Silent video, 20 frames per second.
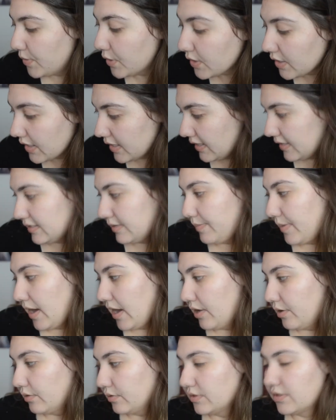book is
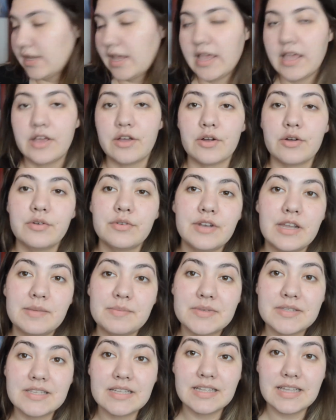about a girl
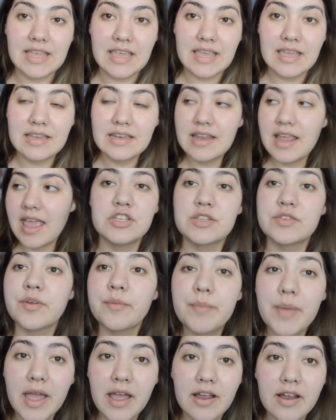named Celine. She's
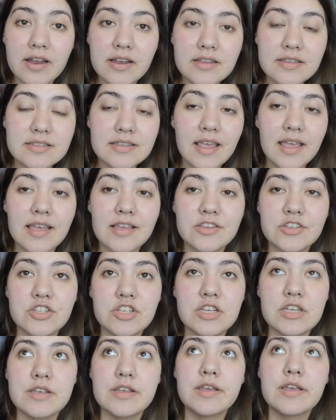from Paris, and
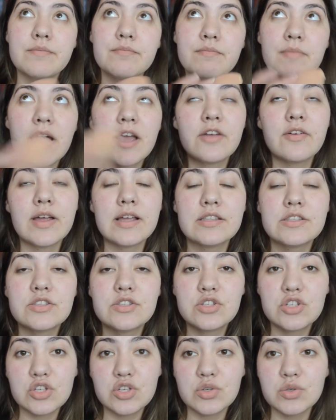she migrates
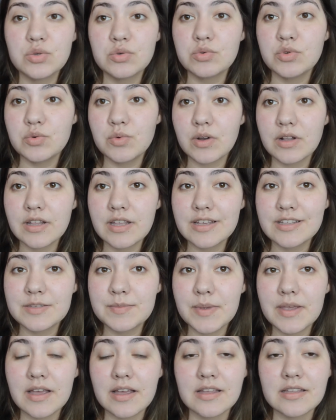to New Orleans
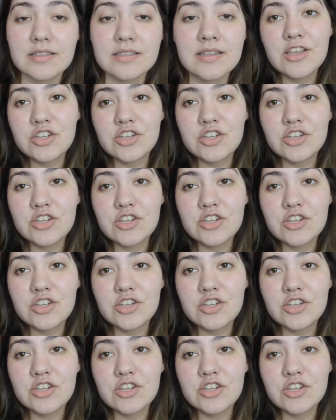because